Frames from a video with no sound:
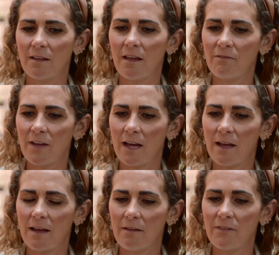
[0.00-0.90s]

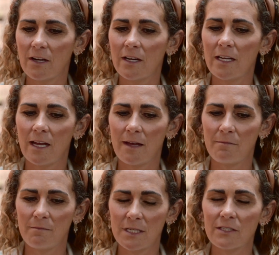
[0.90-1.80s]
a very
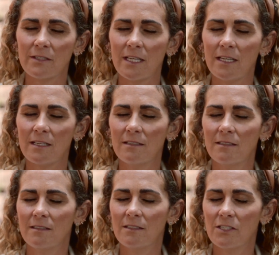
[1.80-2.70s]
mentally
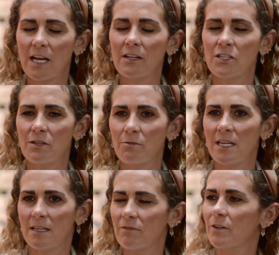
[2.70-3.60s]
challenging
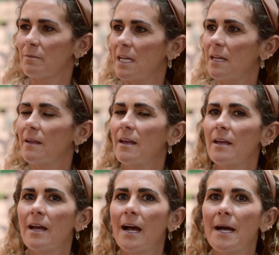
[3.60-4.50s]
weekend for me.
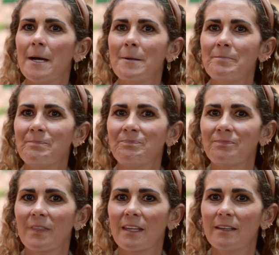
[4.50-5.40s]

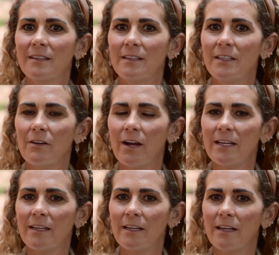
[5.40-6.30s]

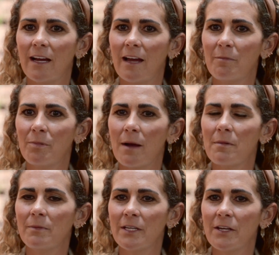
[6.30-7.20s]
I I
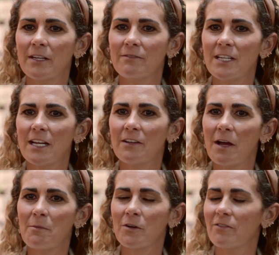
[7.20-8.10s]
probably could have done a
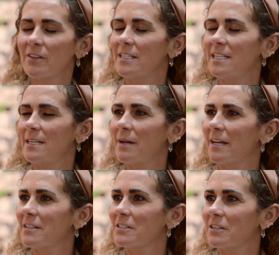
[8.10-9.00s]
lot more for the team
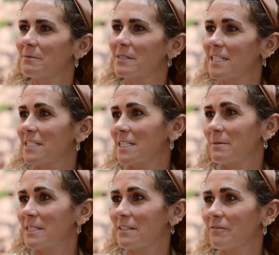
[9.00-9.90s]
had the circumstances
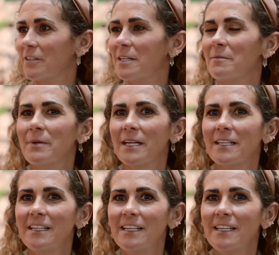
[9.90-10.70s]
been different, but